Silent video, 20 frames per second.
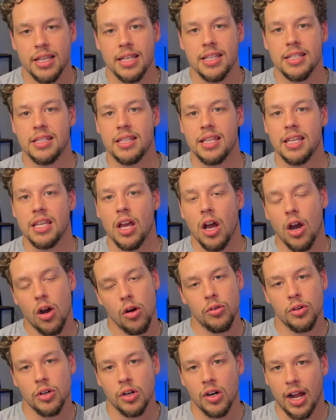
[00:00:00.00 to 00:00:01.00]
is the
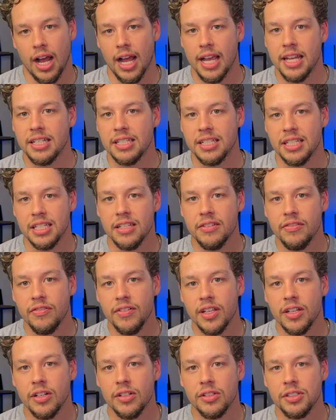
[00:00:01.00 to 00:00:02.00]
owner ID
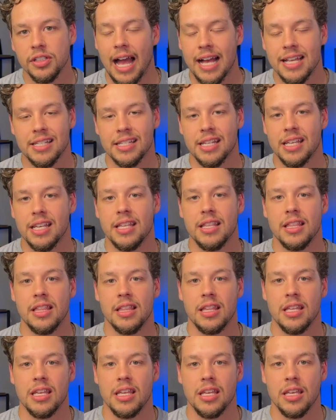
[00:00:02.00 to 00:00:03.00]
field, as in
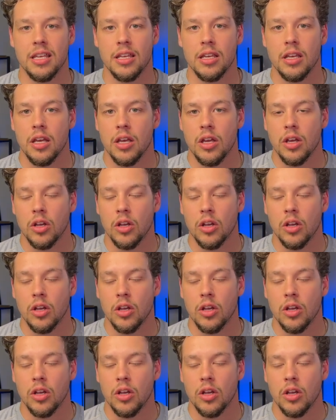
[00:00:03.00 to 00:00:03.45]
the